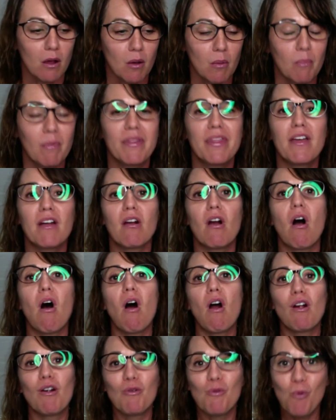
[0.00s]
But there
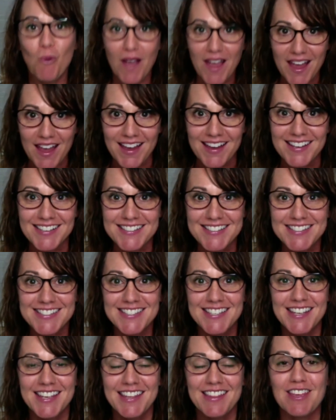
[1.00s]
are
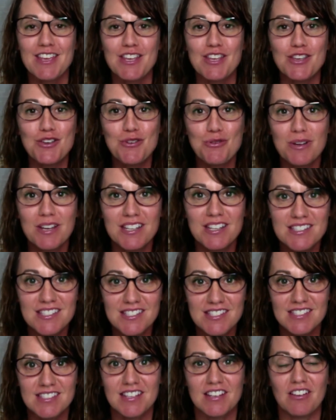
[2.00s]
ways that you can
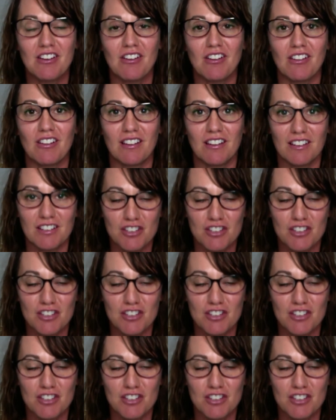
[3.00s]
still